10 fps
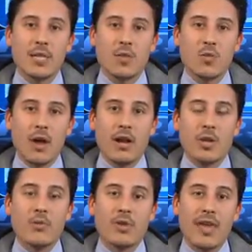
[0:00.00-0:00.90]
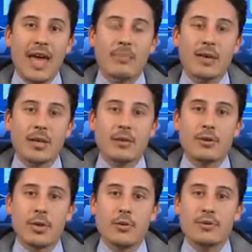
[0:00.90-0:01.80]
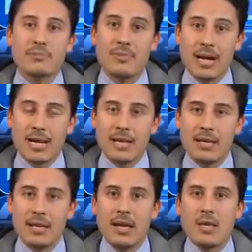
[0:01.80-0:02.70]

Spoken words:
that you want to do with that particular donor's money.